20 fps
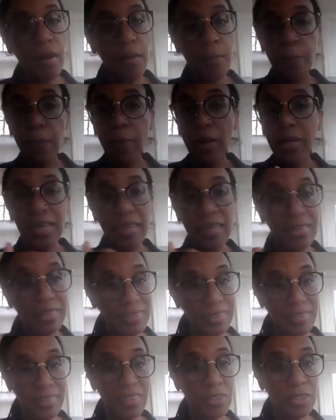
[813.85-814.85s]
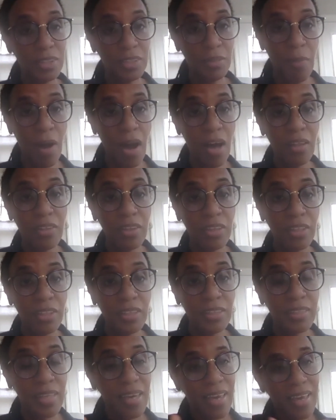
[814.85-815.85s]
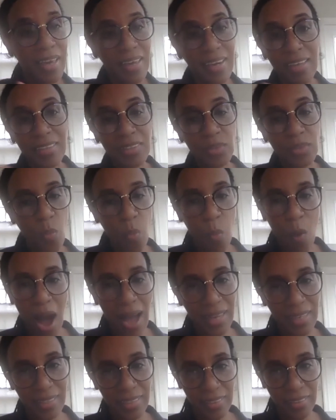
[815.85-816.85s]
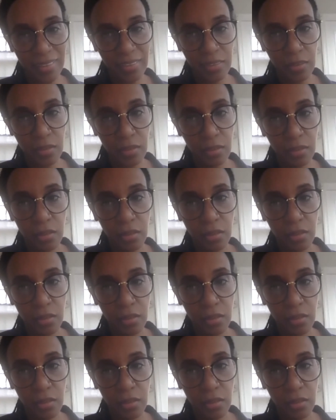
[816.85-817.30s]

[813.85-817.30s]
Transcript: but in still some others, it has widened.